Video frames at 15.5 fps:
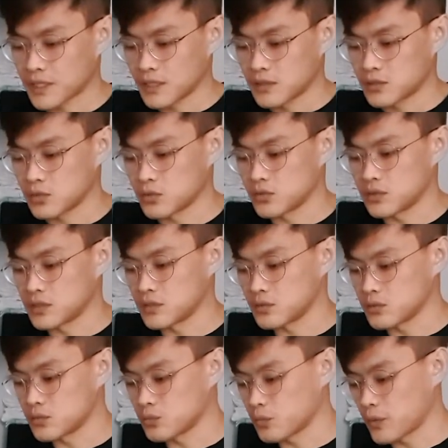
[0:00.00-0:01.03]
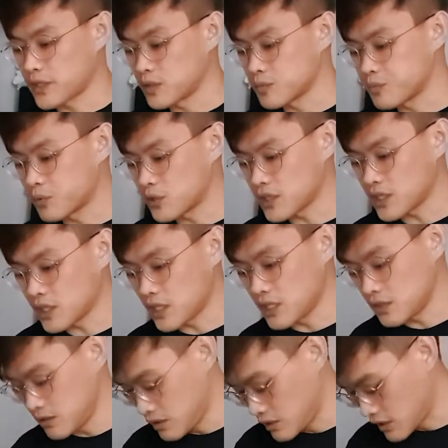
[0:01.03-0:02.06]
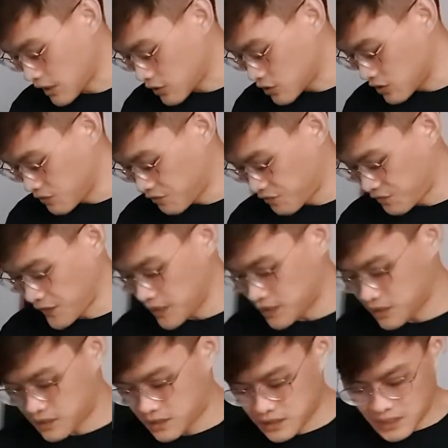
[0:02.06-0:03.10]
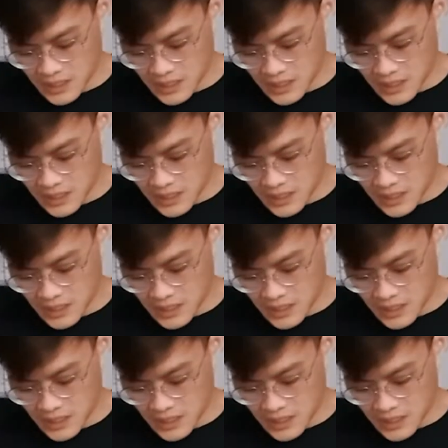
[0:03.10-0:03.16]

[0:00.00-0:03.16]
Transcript: So when you put it in, it actually fits